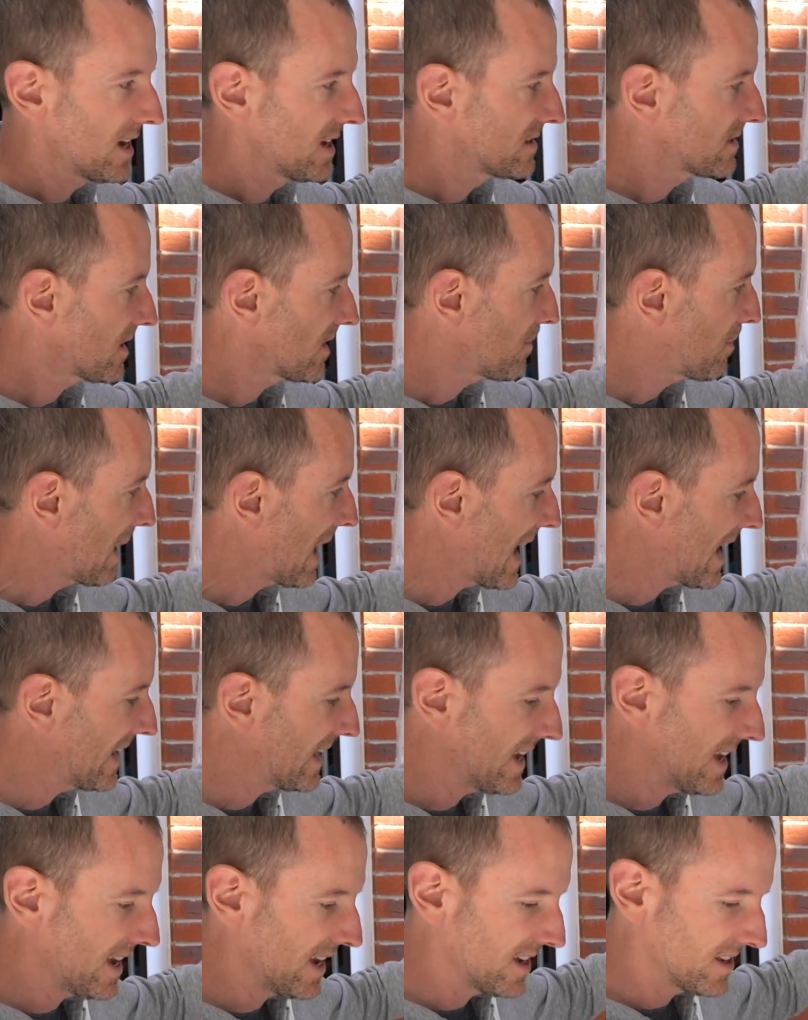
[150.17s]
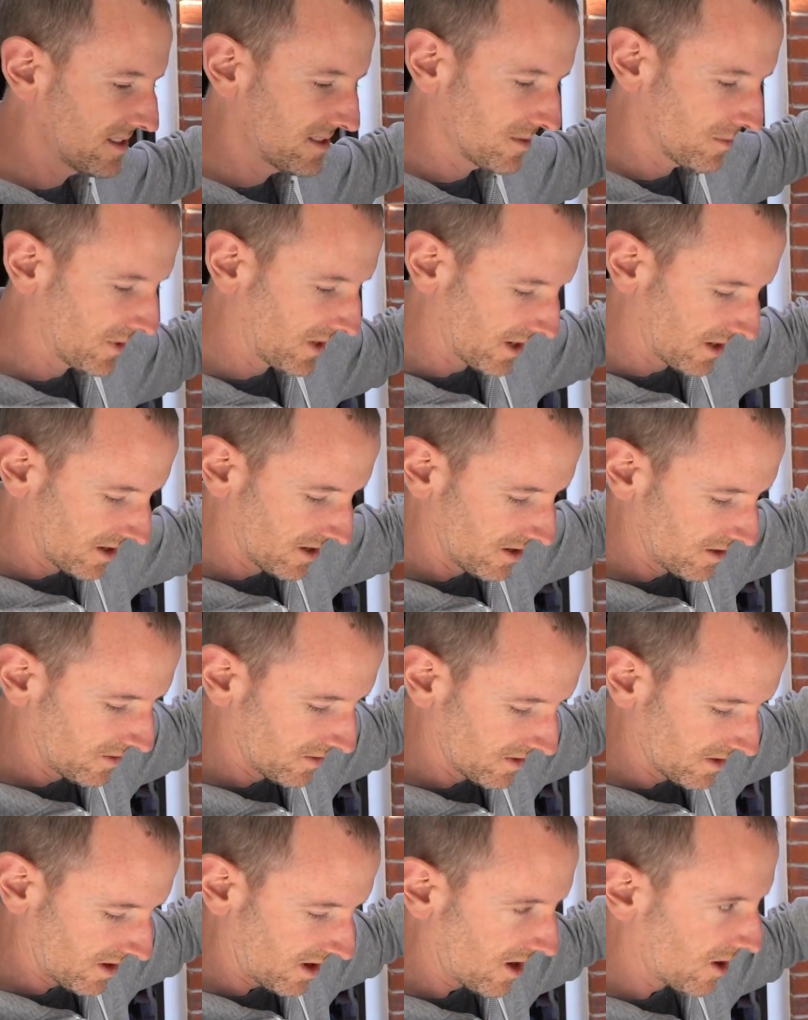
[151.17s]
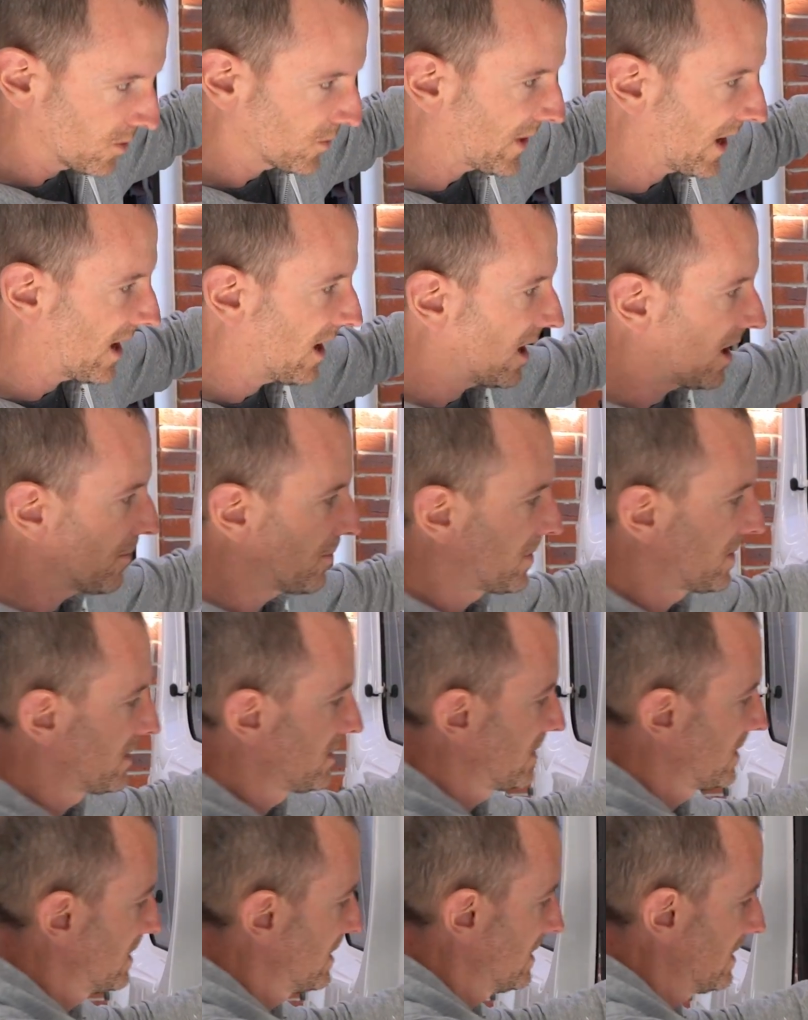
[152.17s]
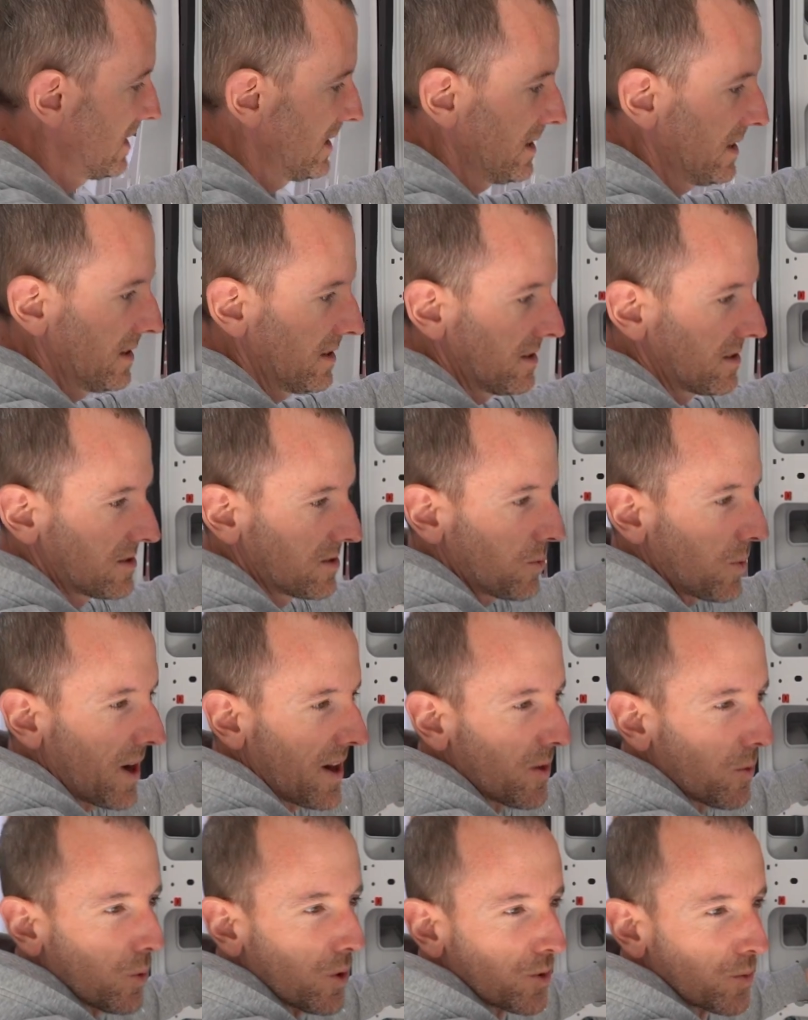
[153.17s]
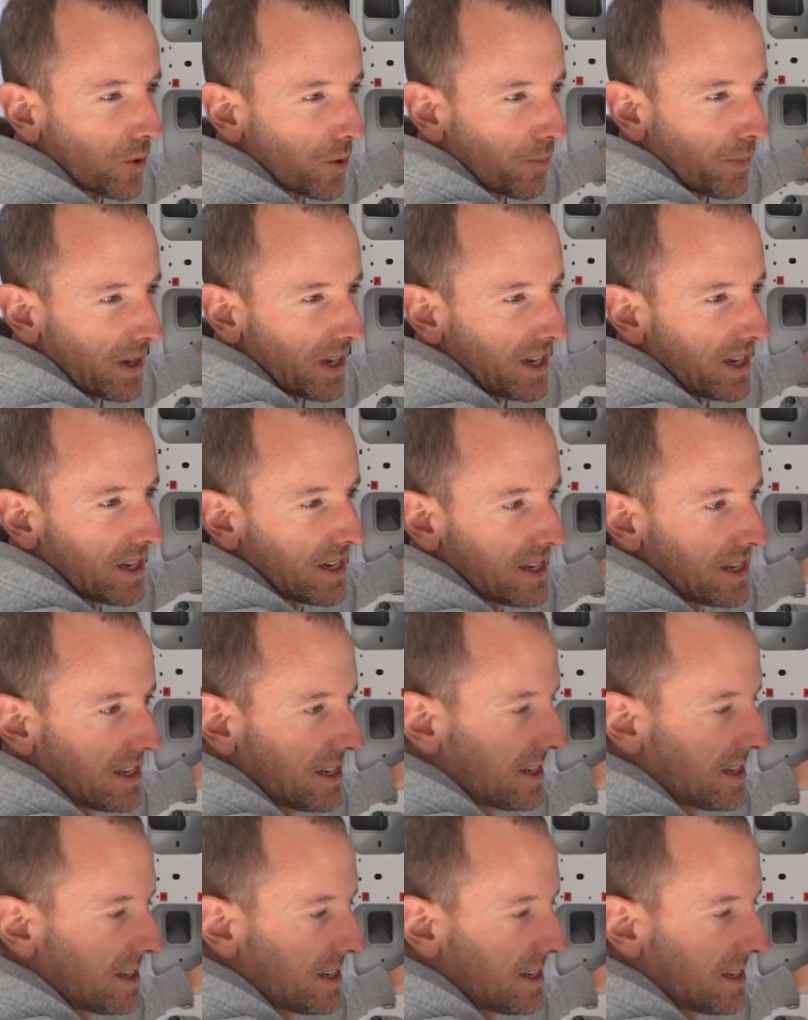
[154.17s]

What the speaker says: So the plan is we're going to hold that up to where the wood would be,